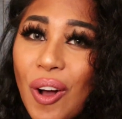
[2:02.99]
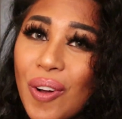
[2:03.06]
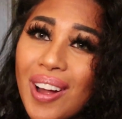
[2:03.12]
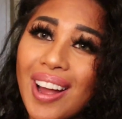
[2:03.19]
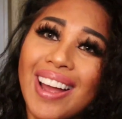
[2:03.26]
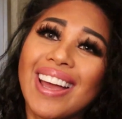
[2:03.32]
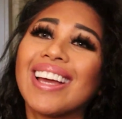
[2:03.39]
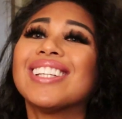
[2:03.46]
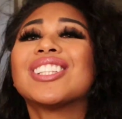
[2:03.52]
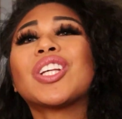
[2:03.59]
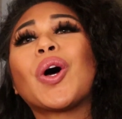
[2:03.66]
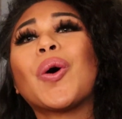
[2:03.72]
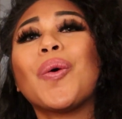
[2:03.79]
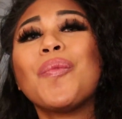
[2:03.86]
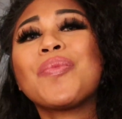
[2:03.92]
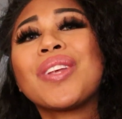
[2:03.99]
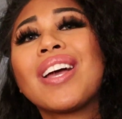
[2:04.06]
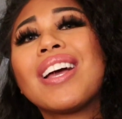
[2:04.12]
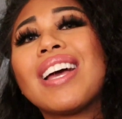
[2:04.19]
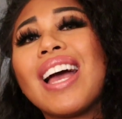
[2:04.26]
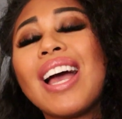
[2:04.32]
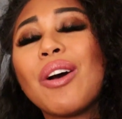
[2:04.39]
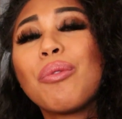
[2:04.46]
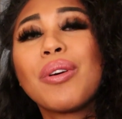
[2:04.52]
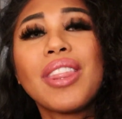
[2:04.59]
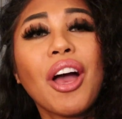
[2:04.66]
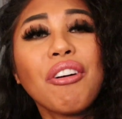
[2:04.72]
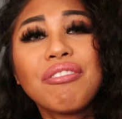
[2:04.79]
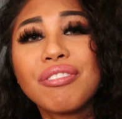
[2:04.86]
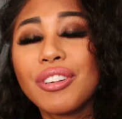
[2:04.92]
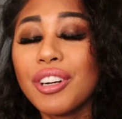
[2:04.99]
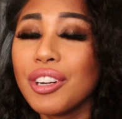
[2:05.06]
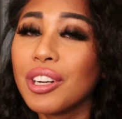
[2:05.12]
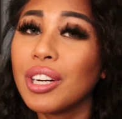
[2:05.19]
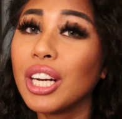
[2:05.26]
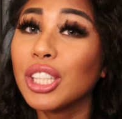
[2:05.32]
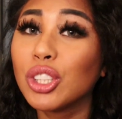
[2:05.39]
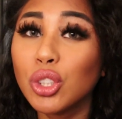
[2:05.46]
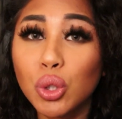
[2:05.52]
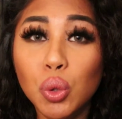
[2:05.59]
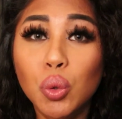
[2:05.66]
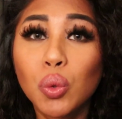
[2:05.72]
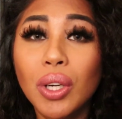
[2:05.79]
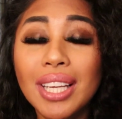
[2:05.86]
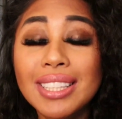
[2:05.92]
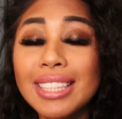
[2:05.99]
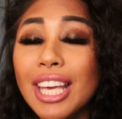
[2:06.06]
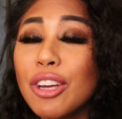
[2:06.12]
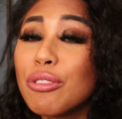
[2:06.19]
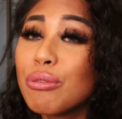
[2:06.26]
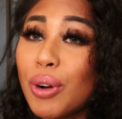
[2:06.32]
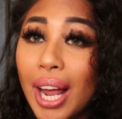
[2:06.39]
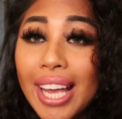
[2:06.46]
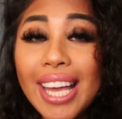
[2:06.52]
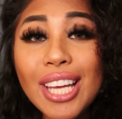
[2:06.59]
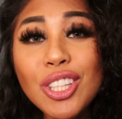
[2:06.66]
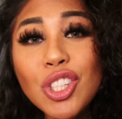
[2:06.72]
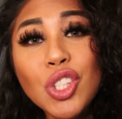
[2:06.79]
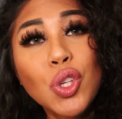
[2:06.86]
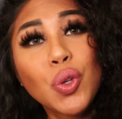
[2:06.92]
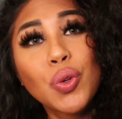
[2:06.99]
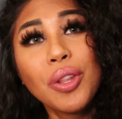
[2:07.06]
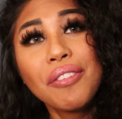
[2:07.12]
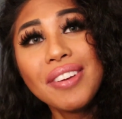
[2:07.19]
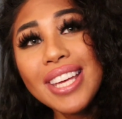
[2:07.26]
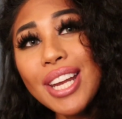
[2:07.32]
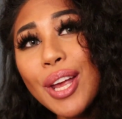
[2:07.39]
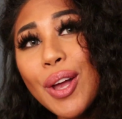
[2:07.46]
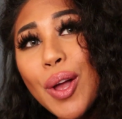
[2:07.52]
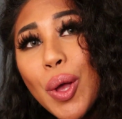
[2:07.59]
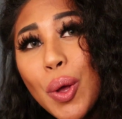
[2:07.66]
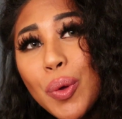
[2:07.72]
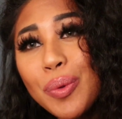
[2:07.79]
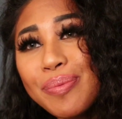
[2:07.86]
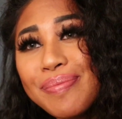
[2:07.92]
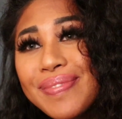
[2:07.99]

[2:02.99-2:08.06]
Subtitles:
Okay, so without further ado, let's get right into the video.